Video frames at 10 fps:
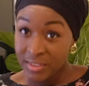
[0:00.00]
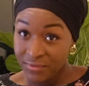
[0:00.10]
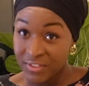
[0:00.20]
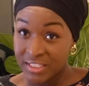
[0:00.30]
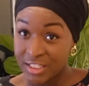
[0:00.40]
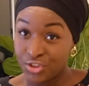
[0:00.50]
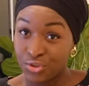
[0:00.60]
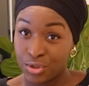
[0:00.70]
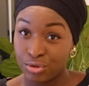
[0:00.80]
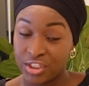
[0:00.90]
the vintage
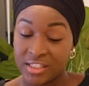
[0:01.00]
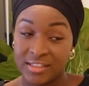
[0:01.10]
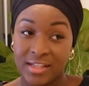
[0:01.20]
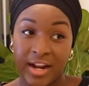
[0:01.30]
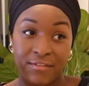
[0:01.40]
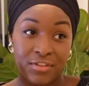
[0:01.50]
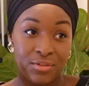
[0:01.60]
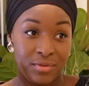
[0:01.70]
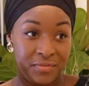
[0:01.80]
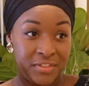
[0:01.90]
notions that I've
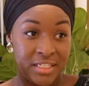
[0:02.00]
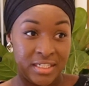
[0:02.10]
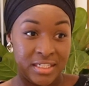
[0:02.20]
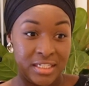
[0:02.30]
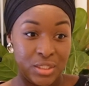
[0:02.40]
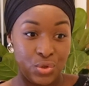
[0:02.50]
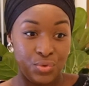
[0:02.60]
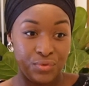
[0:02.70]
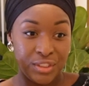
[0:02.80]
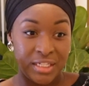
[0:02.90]
thrifted
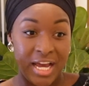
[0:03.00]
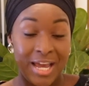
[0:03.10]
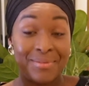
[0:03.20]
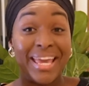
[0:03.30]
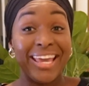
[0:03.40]
over time,